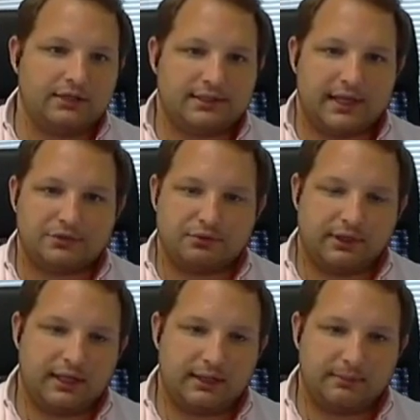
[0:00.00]

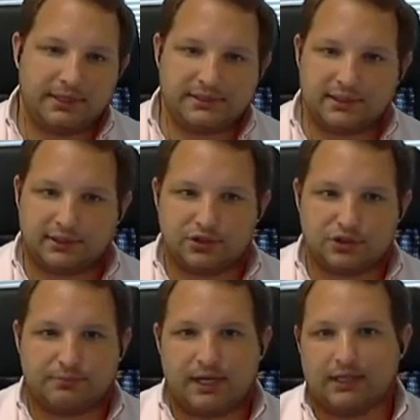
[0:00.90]
scheduling email
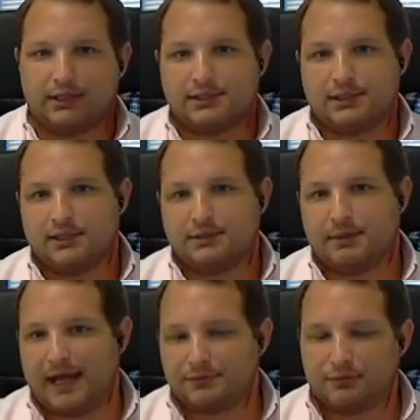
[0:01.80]
signature policies,
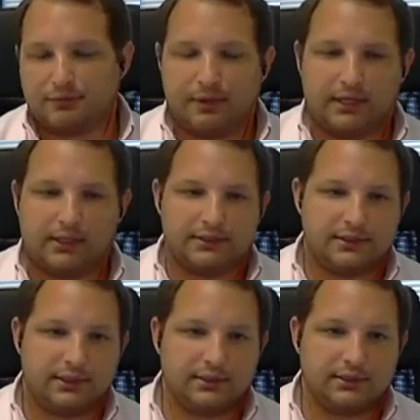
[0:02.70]
password
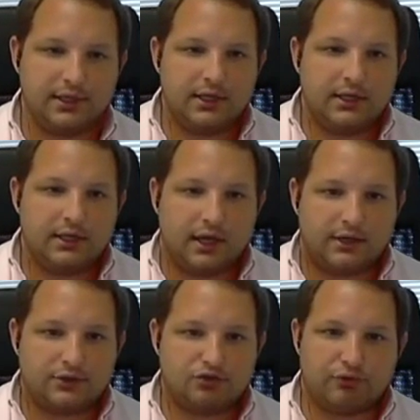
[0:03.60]
policies,
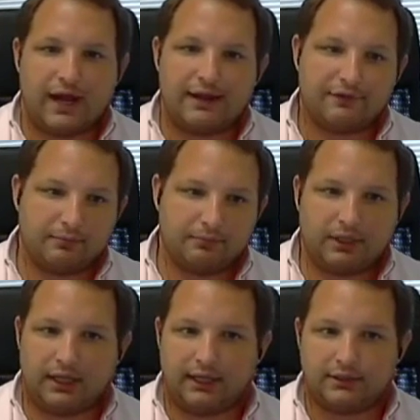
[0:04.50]
drive
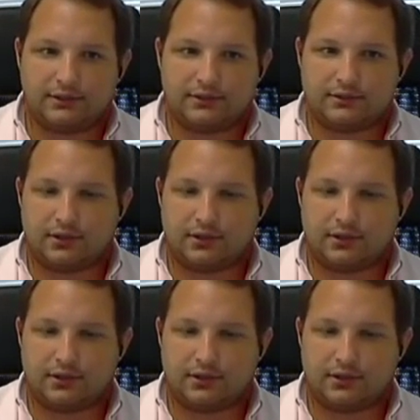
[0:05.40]
compliance.